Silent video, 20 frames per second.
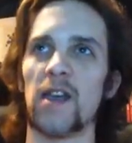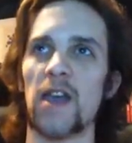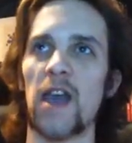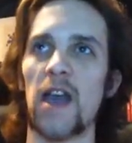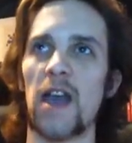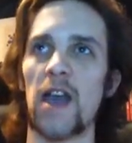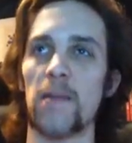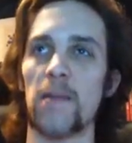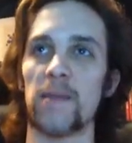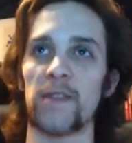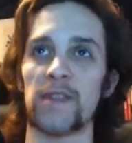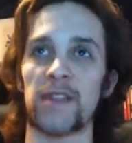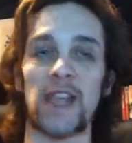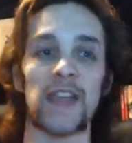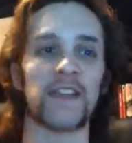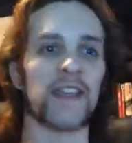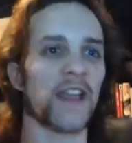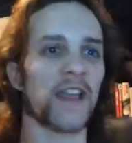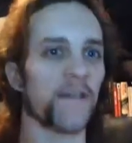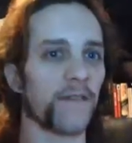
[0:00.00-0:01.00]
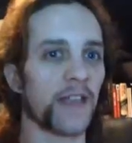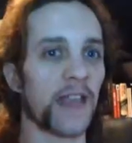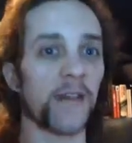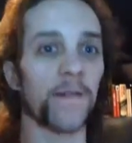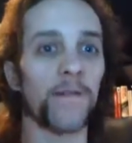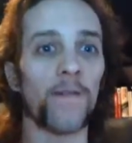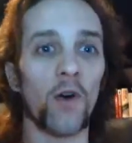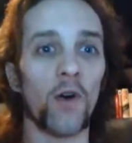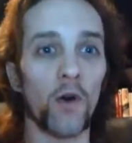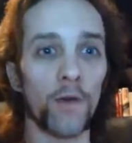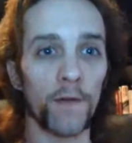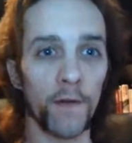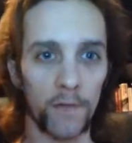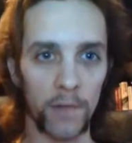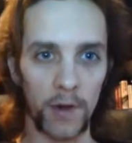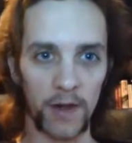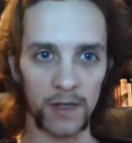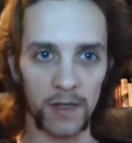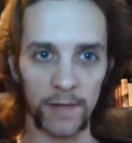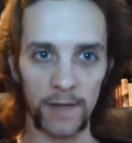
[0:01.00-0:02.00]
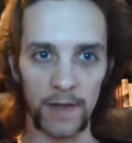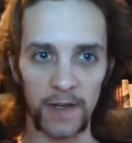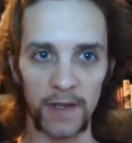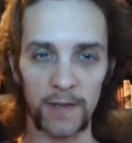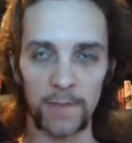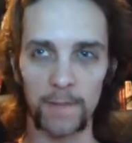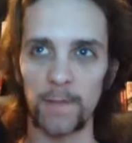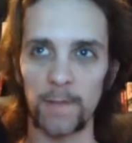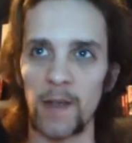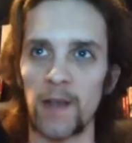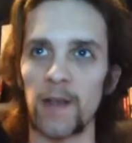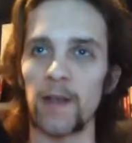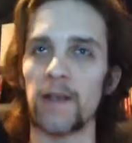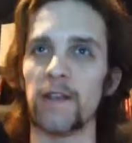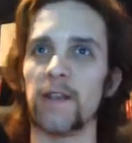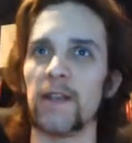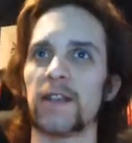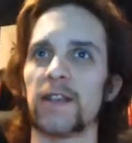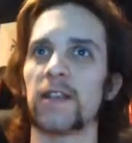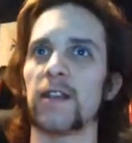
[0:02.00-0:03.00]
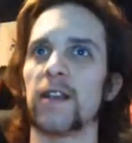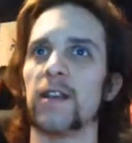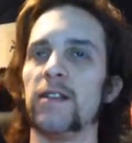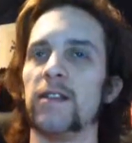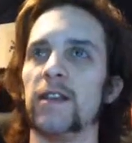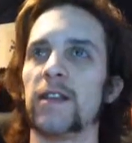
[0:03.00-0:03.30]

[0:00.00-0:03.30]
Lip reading: They are four other friends of his in this